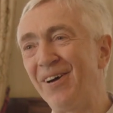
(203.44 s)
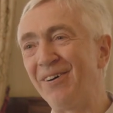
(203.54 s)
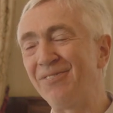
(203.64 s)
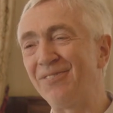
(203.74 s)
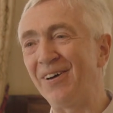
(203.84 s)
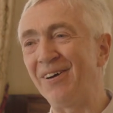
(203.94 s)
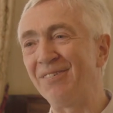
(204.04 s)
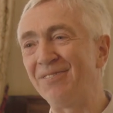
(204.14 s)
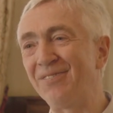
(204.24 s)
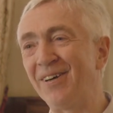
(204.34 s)

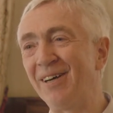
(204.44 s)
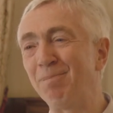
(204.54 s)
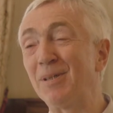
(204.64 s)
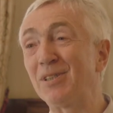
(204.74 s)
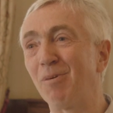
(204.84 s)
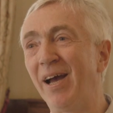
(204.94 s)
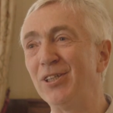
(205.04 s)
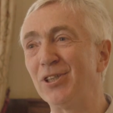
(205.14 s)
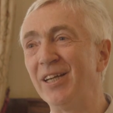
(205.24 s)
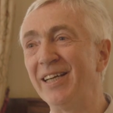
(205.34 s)
of
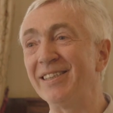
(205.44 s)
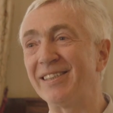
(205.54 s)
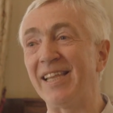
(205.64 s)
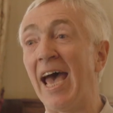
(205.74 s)
Persuasion is